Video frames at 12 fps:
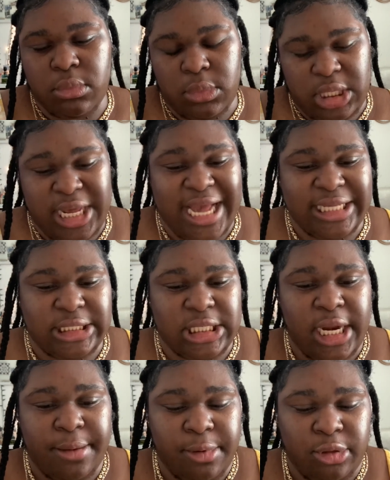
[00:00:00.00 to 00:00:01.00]
Yes,
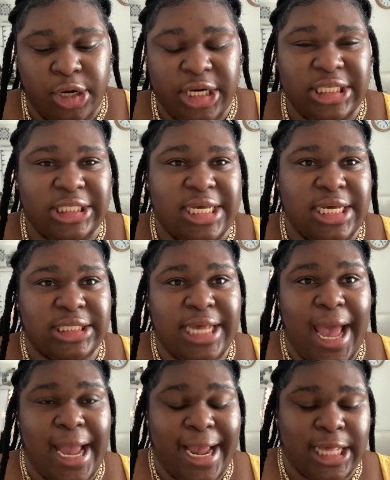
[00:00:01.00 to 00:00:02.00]
NW36.
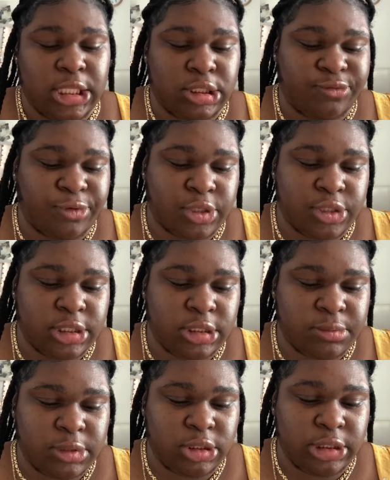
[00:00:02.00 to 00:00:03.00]
I got this for
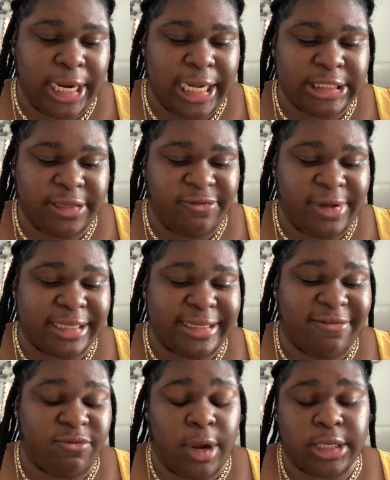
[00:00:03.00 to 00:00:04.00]
Christmas. You guys, if you guys
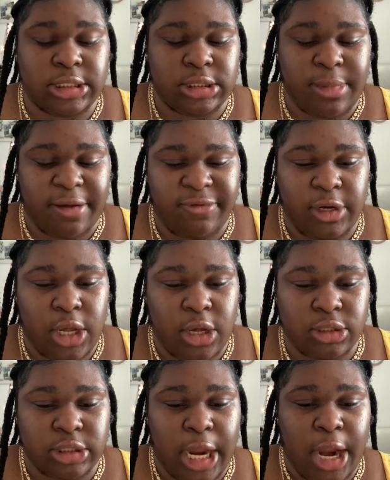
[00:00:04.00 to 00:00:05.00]
have watched my
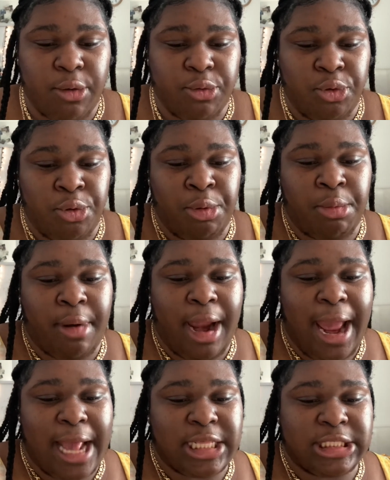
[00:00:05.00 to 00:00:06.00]
videos, I remember I
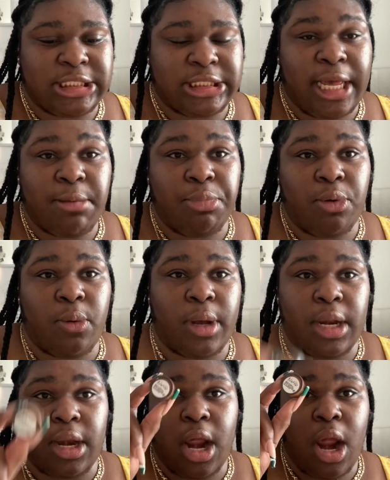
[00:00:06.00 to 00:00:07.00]
had the sample
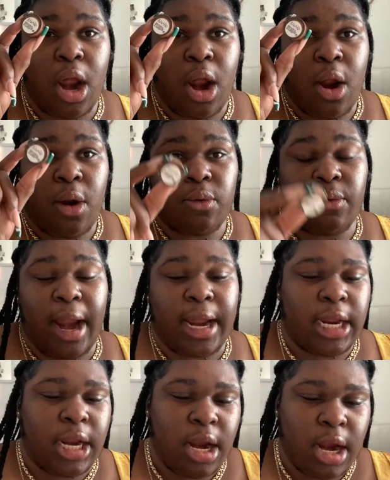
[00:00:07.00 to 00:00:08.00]
one right
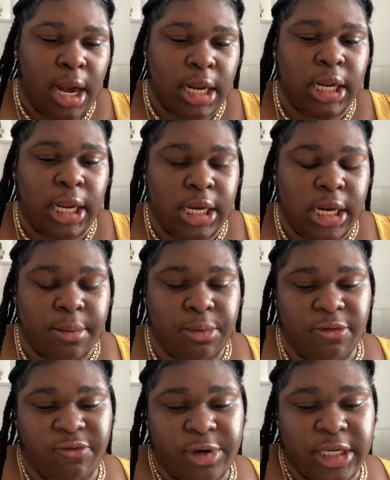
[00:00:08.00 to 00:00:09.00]
here in the
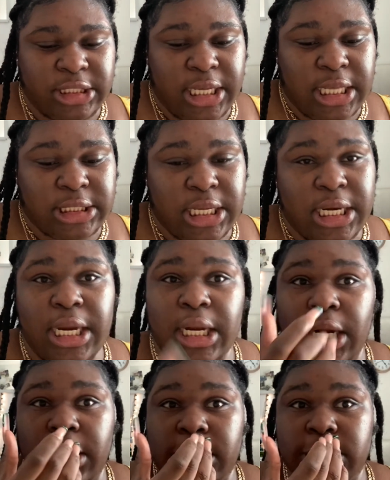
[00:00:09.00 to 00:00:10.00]
NW46, and it
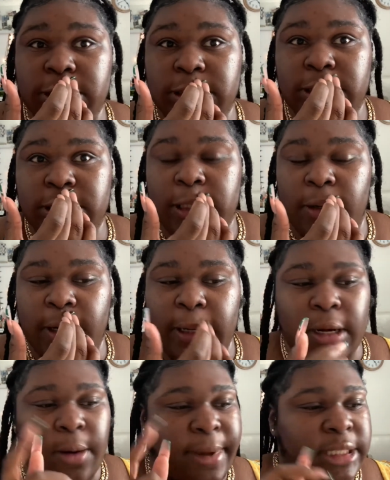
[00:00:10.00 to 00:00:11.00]
looked so
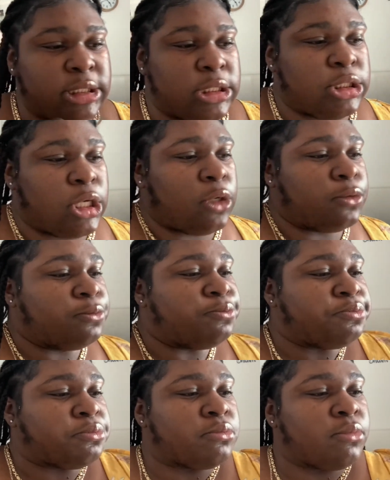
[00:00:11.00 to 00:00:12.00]
good on my skin tone.
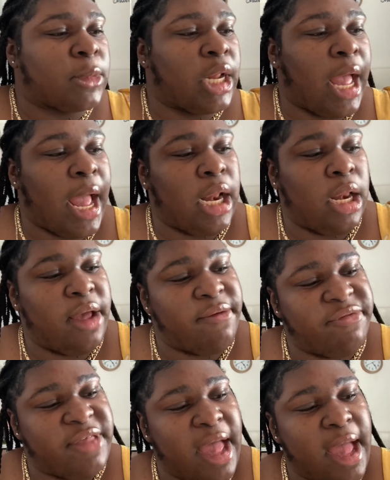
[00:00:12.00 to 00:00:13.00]
I
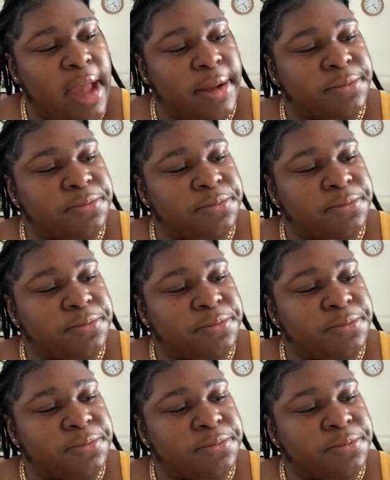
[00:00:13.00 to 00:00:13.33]
love that.